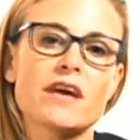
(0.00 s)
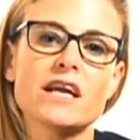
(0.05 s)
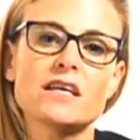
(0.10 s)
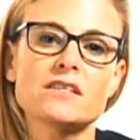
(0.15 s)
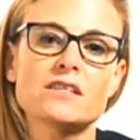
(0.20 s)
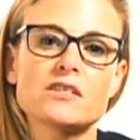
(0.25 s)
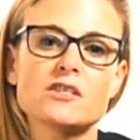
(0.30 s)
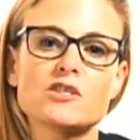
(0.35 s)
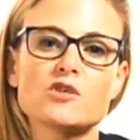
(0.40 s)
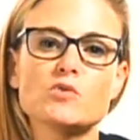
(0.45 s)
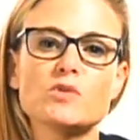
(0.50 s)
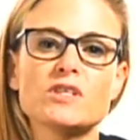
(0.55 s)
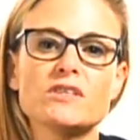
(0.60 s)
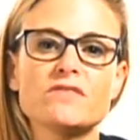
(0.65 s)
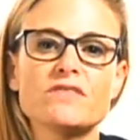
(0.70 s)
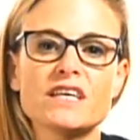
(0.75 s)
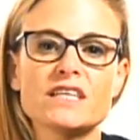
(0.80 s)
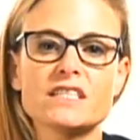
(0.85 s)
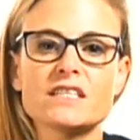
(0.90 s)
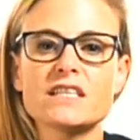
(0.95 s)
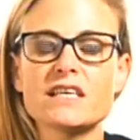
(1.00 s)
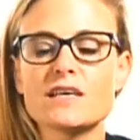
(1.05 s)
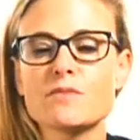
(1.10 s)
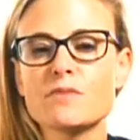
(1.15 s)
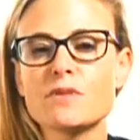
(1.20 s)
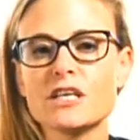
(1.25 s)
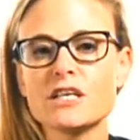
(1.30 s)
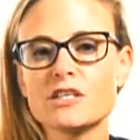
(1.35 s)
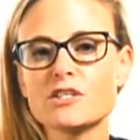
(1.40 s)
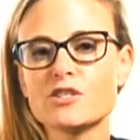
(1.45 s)
on their answers, we divided
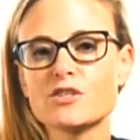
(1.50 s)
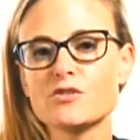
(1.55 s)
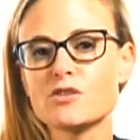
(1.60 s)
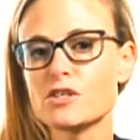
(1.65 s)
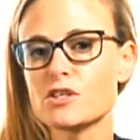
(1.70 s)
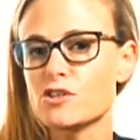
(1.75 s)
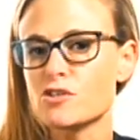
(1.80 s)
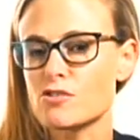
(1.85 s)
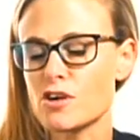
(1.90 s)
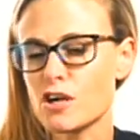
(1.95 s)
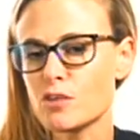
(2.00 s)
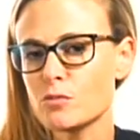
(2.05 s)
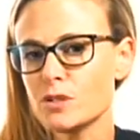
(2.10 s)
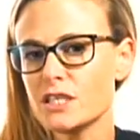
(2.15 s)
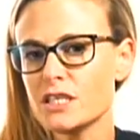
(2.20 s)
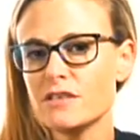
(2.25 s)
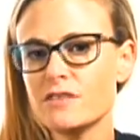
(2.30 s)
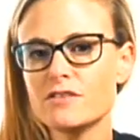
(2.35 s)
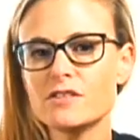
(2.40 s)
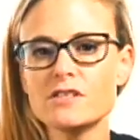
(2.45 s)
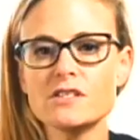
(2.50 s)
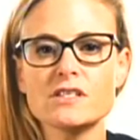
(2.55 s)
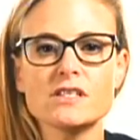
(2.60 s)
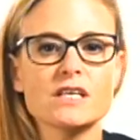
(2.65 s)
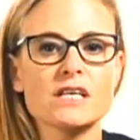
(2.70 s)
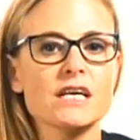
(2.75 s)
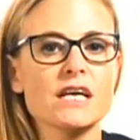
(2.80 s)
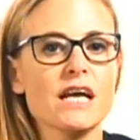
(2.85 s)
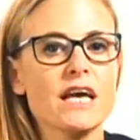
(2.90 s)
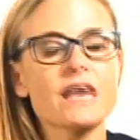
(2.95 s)
them into the strong
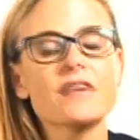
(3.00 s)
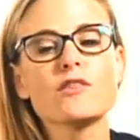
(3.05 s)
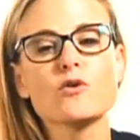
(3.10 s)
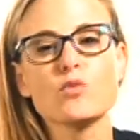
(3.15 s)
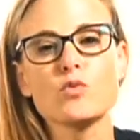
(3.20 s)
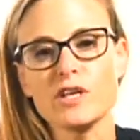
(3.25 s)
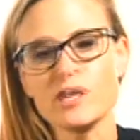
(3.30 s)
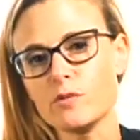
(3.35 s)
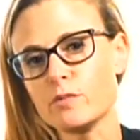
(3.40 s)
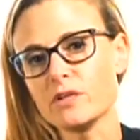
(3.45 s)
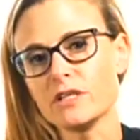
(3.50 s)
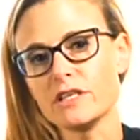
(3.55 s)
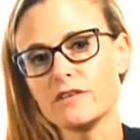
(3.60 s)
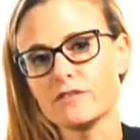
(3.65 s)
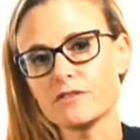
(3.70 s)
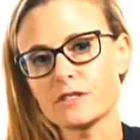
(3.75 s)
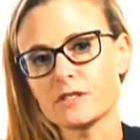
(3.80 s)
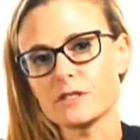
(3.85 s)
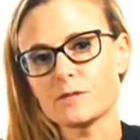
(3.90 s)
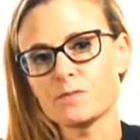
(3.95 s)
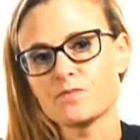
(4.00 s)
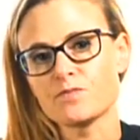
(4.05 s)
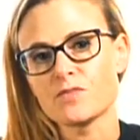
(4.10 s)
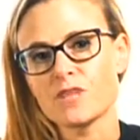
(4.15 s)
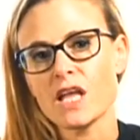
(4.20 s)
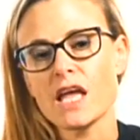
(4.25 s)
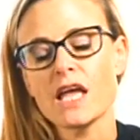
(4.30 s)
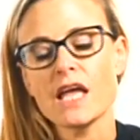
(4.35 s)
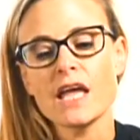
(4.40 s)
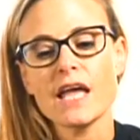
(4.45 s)
believers and the weak believers.
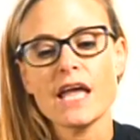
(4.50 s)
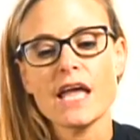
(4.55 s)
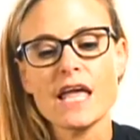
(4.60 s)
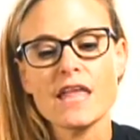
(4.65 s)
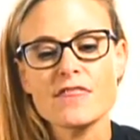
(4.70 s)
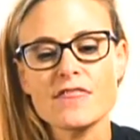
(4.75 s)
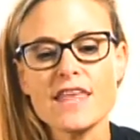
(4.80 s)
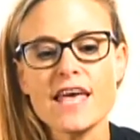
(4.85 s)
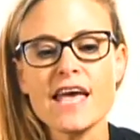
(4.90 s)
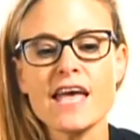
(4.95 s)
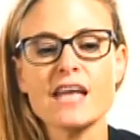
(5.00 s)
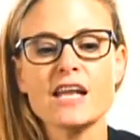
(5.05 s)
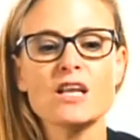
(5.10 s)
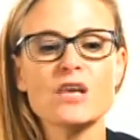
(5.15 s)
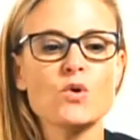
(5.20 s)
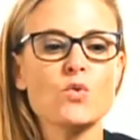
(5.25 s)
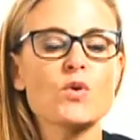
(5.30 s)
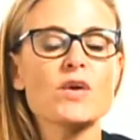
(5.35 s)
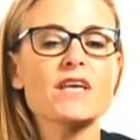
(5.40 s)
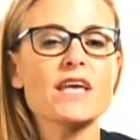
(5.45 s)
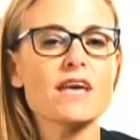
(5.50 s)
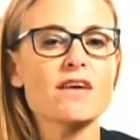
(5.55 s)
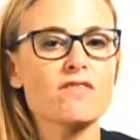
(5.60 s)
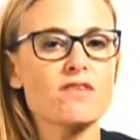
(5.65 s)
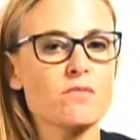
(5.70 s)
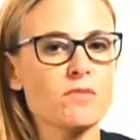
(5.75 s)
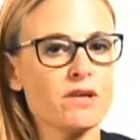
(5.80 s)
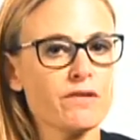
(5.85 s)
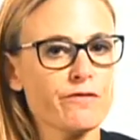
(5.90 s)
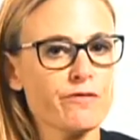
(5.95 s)
And then we
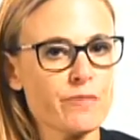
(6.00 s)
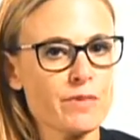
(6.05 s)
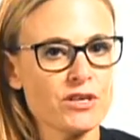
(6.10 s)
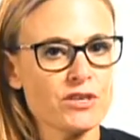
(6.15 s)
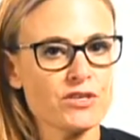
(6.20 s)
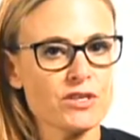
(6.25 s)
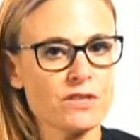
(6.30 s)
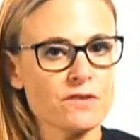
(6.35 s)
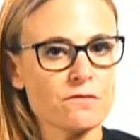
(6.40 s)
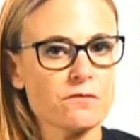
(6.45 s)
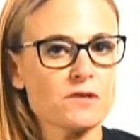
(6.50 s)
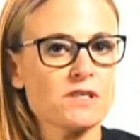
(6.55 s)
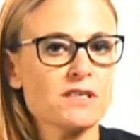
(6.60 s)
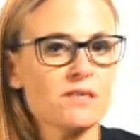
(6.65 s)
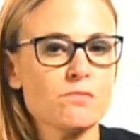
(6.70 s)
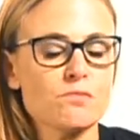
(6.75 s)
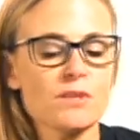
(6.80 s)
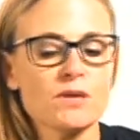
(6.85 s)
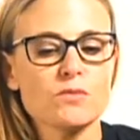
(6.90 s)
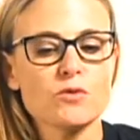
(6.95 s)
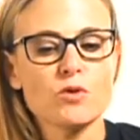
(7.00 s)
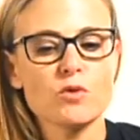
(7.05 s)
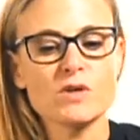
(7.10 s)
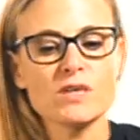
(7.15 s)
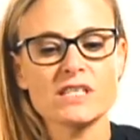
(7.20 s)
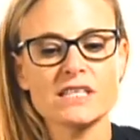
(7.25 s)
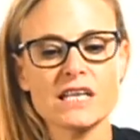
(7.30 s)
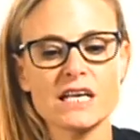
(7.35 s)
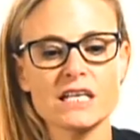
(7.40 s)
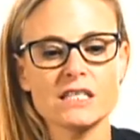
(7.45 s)
gave them information. For some people,
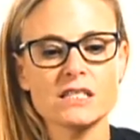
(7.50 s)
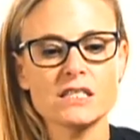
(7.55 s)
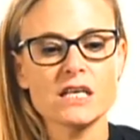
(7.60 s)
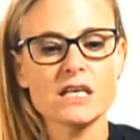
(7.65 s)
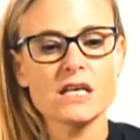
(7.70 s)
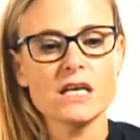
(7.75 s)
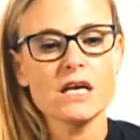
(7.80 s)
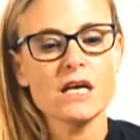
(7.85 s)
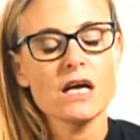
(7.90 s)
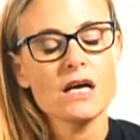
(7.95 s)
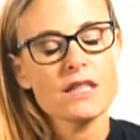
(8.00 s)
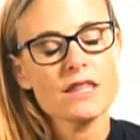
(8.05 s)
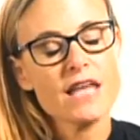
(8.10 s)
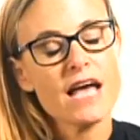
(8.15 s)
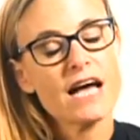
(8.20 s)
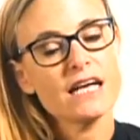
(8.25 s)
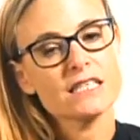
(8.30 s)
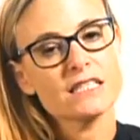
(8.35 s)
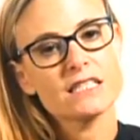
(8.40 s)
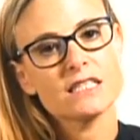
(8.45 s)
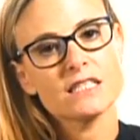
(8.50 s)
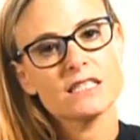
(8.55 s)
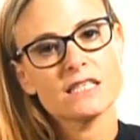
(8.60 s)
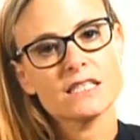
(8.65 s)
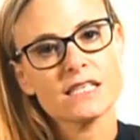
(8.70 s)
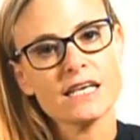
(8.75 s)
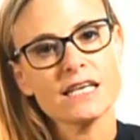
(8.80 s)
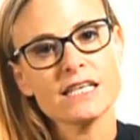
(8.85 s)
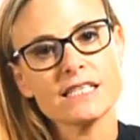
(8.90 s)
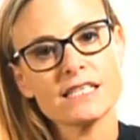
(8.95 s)
we said that
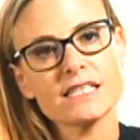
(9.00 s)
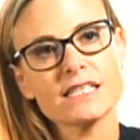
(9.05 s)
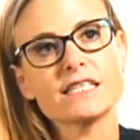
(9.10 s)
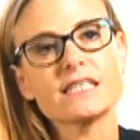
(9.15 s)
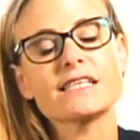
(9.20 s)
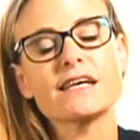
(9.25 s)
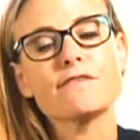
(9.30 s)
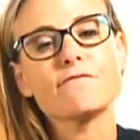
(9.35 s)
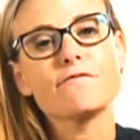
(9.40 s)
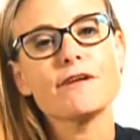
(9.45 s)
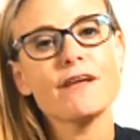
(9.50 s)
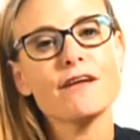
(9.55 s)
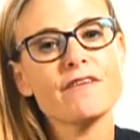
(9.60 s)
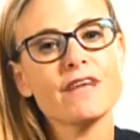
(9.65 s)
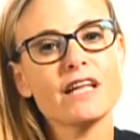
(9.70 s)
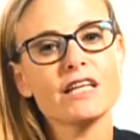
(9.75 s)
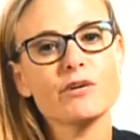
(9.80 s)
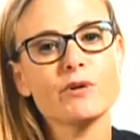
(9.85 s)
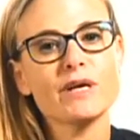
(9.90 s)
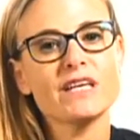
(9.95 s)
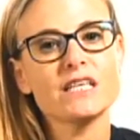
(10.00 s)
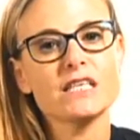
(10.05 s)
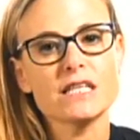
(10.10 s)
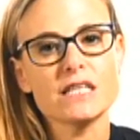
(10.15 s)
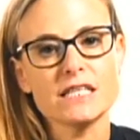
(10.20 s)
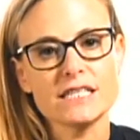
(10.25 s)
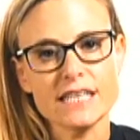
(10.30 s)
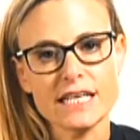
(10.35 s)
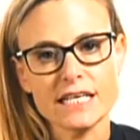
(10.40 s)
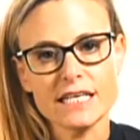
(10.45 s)
scientists have
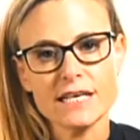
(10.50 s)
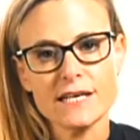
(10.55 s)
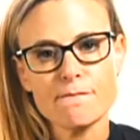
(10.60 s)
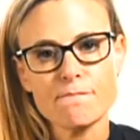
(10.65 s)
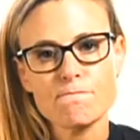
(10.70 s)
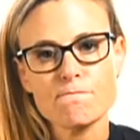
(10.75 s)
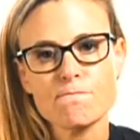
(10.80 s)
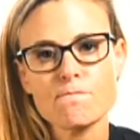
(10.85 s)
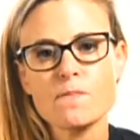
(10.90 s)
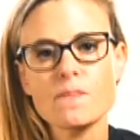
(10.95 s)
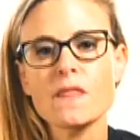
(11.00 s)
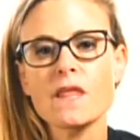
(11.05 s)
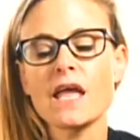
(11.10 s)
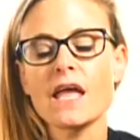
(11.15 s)
reevaluated the data